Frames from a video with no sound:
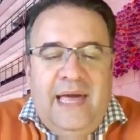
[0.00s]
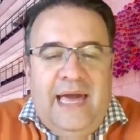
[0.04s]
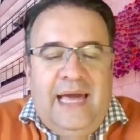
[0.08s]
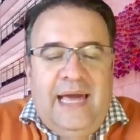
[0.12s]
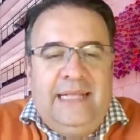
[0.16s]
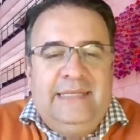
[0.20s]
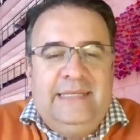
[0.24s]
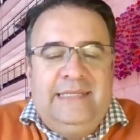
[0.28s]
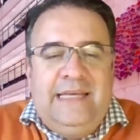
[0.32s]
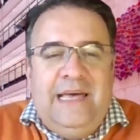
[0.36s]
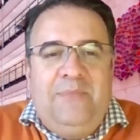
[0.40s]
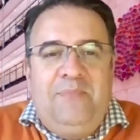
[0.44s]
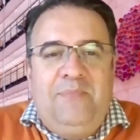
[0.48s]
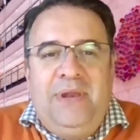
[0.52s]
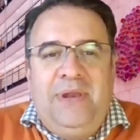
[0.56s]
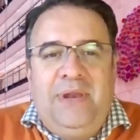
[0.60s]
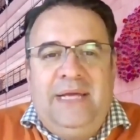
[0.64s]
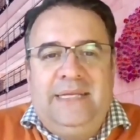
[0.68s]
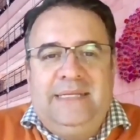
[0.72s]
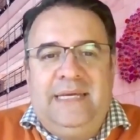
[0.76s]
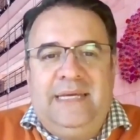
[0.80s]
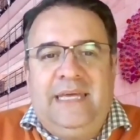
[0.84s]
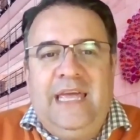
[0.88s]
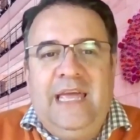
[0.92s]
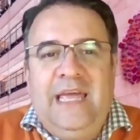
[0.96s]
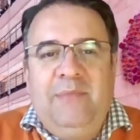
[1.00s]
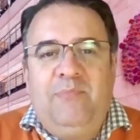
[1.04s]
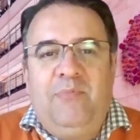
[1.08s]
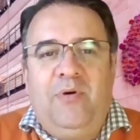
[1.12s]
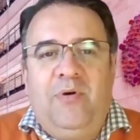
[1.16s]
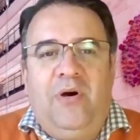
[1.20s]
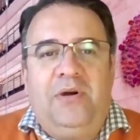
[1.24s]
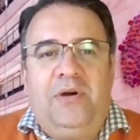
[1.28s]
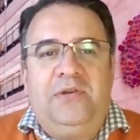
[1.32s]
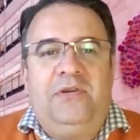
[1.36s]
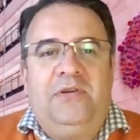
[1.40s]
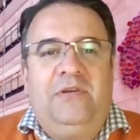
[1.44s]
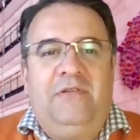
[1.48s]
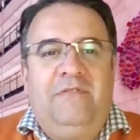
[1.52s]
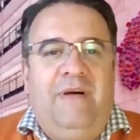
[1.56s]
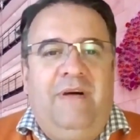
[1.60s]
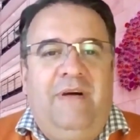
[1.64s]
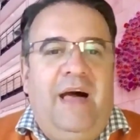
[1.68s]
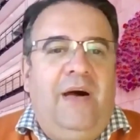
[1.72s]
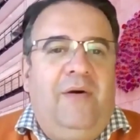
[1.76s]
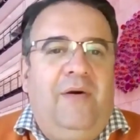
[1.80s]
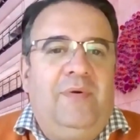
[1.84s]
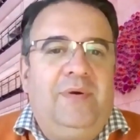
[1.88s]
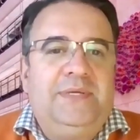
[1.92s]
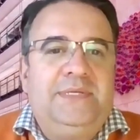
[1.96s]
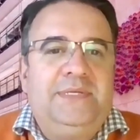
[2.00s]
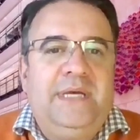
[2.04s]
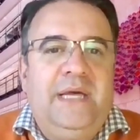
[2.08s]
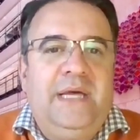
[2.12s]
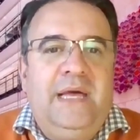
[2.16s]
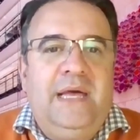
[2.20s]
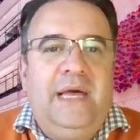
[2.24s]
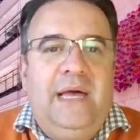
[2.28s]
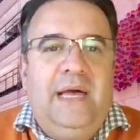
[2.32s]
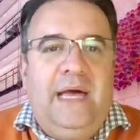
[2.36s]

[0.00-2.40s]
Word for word: And SAPIN, as a key partner of ours,